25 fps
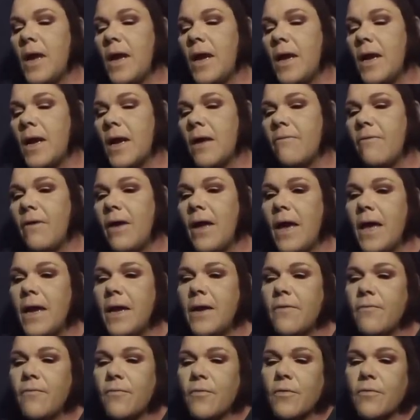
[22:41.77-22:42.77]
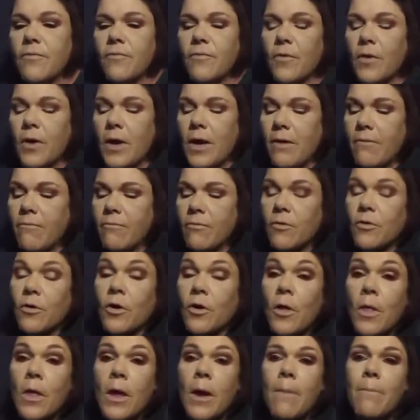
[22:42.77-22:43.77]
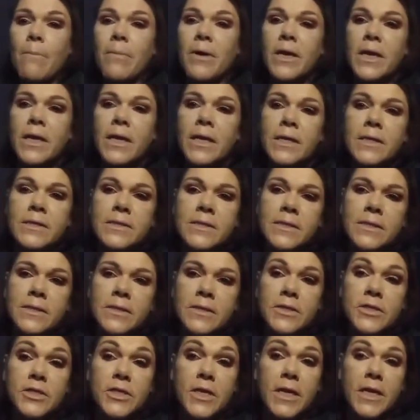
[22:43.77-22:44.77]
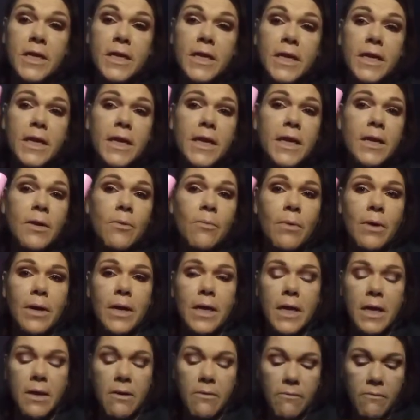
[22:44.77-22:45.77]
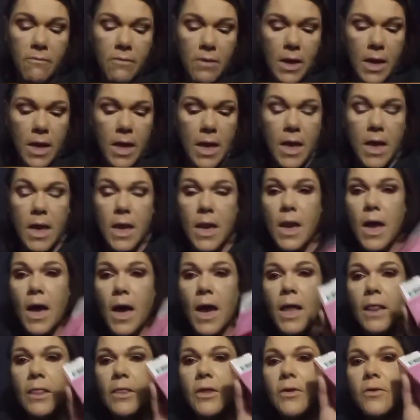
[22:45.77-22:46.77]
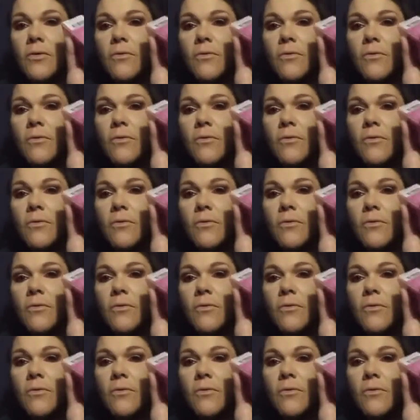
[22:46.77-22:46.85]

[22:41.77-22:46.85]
and I've had it for forever, but it is in the shade Heat Wave, and I